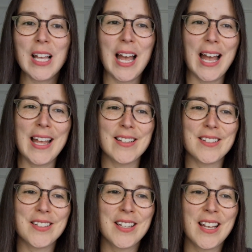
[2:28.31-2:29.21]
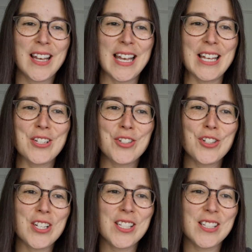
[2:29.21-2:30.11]
And it's
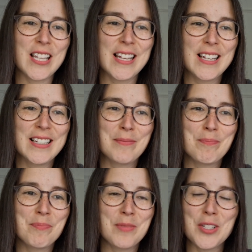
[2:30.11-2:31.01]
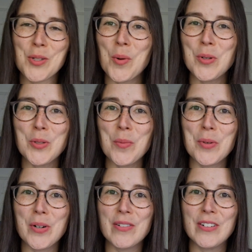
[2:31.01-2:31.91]
just so
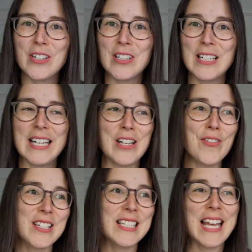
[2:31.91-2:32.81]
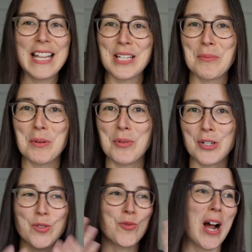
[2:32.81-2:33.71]
beautiful, and obviously ended up the book
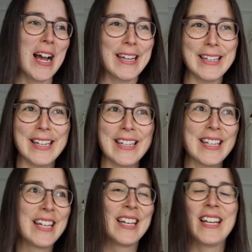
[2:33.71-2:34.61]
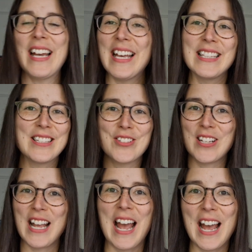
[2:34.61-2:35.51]
crying, and
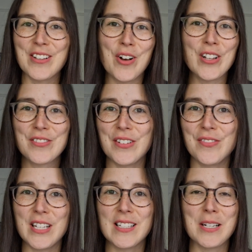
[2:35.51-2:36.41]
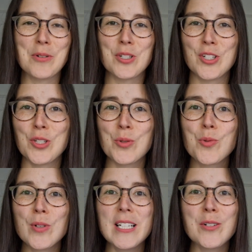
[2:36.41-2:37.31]
I had all of the feels. It was just
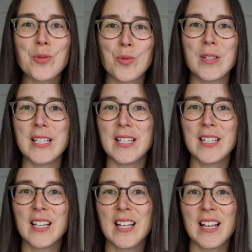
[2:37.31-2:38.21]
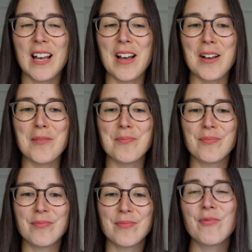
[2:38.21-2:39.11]
truly
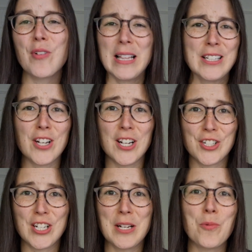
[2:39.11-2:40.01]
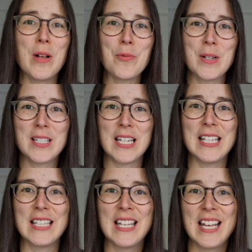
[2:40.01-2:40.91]
really touching, well
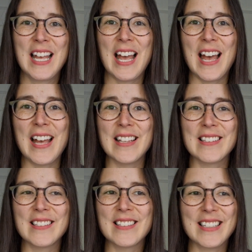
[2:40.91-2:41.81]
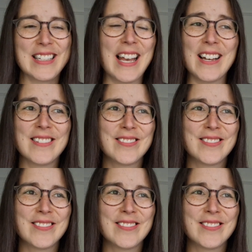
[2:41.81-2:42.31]
written, and yeah,